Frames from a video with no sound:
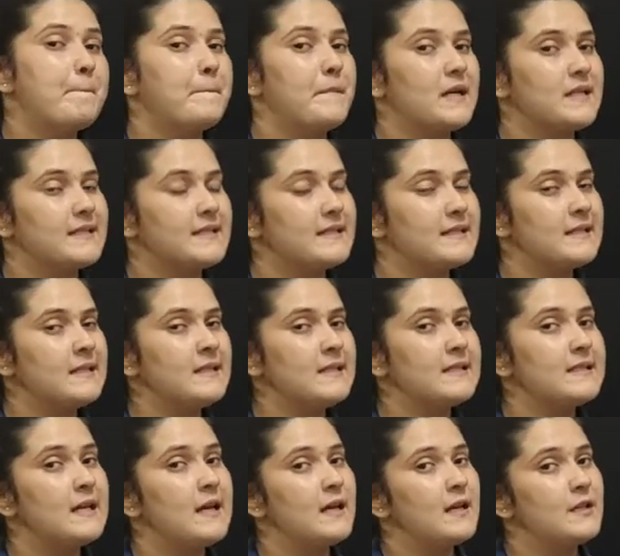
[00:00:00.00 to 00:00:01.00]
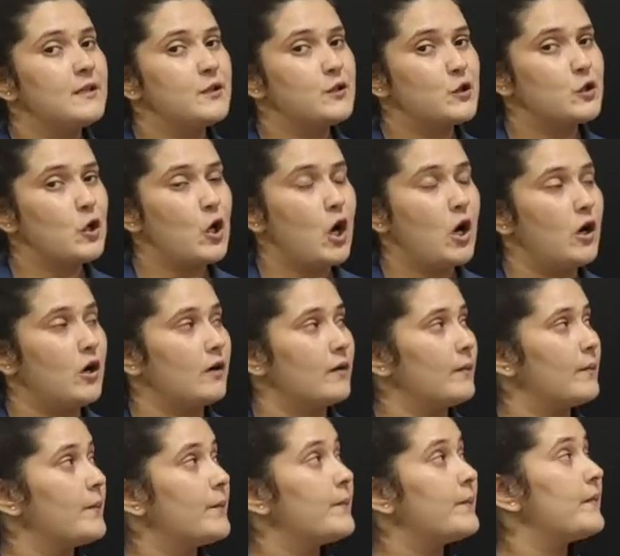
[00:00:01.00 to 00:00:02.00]
muscles
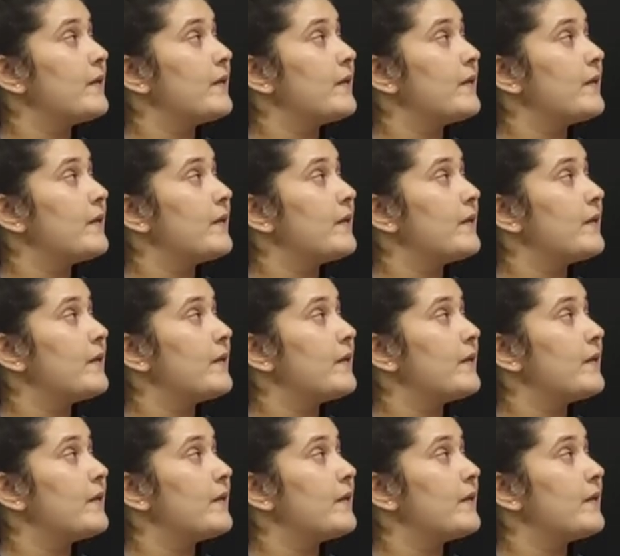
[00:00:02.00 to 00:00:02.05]
strong.